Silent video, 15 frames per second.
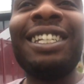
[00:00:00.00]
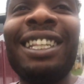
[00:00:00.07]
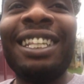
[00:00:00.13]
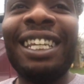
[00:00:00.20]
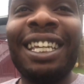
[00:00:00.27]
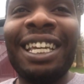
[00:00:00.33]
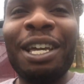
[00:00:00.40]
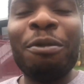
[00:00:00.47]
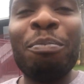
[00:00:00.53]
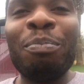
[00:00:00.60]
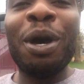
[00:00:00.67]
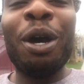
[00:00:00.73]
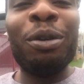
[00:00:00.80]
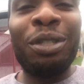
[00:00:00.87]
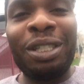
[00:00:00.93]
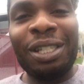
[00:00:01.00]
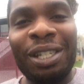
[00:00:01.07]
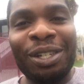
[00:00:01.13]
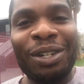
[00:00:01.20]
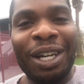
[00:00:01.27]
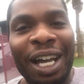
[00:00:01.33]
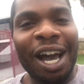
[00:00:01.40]
the
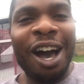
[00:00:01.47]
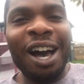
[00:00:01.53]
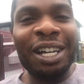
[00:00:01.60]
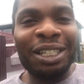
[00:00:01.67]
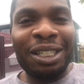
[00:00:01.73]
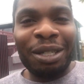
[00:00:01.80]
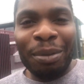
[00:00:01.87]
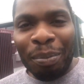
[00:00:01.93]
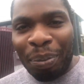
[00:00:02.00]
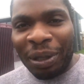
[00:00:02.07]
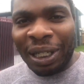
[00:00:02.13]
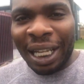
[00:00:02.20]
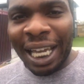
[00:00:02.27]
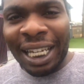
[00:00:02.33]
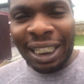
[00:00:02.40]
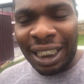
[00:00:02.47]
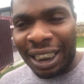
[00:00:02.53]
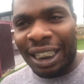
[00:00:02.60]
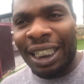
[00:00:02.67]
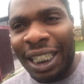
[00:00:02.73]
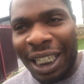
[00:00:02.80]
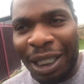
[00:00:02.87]
emotional
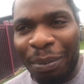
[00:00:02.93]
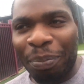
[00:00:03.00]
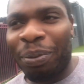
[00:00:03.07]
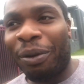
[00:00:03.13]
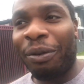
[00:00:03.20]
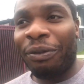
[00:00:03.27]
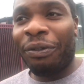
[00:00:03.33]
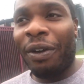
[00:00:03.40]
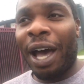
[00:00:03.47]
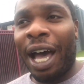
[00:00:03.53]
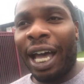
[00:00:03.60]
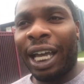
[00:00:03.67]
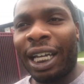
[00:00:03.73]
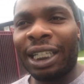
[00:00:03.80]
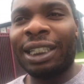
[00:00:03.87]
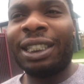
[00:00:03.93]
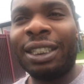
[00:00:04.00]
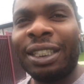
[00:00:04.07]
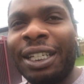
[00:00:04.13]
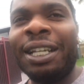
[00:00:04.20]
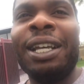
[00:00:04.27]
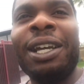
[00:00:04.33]
contemplation it
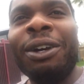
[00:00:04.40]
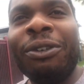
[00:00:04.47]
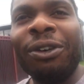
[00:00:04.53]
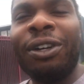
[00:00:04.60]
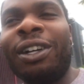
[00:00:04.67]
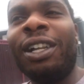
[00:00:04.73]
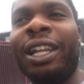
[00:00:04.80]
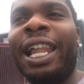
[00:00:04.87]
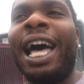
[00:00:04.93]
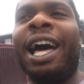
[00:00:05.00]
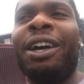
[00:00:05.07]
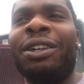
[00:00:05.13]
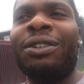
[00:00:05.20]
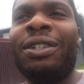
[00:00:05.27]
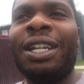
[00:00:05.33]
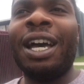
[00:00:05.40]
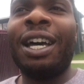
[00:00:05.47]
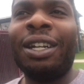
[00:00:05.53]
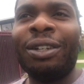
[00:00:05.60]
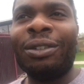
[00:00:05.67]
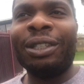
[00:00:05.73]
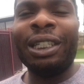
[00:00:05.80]
provides will allow you
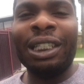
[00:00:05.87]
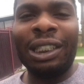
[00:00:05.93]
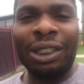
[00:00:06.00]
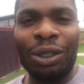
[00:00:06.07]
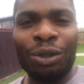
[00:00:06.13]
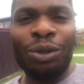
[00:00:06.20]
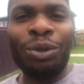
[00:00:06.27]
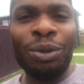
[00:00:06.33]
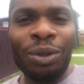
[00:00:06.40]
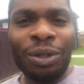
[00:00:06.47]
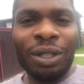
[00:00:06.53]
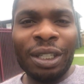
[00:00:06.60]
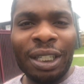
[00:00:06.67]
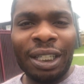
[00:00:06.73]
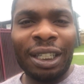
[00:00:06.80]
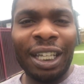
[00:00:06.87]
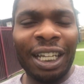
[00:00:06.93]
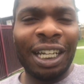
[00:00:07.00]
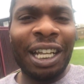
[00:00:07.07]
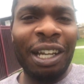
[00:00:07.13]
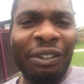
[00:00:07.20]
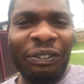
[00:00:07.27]
not only to
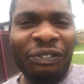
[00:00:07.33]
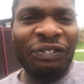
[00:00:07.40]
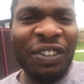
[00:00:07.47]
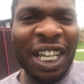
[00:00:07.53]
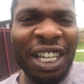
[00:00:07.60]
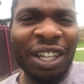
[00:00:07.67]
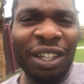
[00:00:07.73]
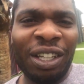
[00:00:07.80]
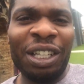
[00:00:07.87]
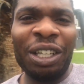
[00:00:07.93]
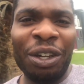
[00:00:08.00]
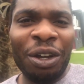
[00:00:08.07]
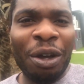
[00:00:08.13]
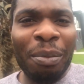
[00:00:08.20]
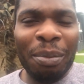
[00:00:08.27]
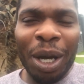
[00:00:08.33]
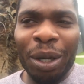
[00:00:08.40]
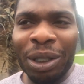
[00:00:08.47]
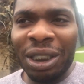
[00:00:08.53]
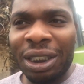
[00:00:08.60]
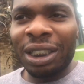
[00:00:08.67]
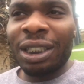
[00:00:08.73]
sit and feel your
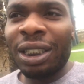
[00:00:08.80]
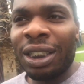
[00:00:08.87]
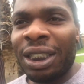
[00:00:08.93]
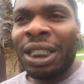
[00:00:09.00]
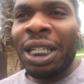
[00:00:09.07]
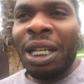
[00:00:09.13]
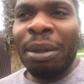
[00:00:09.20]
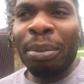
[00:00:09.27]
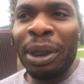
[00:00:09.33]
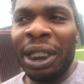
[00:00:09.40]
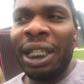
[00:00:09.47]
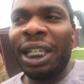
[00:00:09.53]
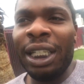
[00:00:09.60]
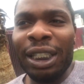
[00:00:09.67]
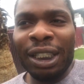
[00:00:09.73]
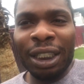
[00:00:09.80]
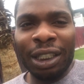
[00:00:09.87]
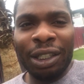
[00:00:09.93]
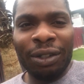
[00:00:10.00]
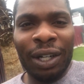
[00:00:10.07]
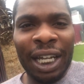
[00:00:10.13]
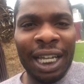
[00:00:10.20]
emotions, but
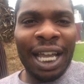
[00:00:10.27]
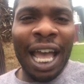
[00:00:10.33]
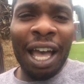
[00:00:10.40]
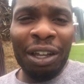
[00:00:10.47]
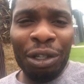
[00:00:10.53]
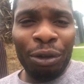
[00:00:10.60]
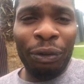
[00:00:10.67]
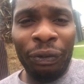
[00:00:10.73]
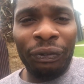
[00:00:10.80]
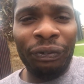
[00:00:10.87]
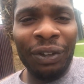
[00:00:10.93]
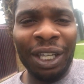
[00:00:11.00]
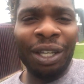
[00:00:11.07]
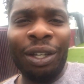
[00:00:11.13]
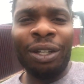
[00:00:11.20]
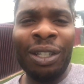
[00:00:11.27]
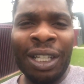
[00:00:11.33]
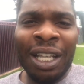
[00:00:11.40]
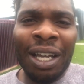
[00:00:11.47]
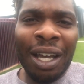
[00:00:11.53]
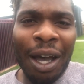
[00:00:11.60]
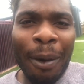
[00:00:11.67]
integrate how you feel
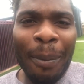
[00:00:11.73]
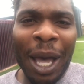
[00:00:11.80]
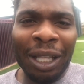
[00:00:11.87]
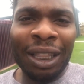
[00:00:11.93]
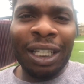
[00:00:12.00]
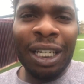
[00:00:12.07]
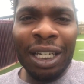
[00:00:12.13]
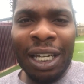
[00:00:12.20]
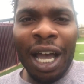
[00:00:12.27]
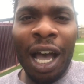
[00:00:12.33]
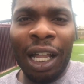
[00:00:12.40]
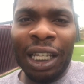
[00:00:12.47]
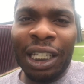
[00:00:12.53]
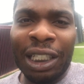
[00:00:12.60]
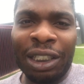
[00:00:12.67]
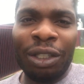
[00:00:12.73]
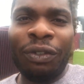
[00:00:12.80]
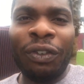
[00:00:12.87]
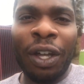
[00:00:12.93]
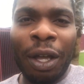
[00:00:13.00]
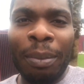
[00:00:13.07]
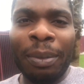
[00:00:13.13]
about the knowledge you've come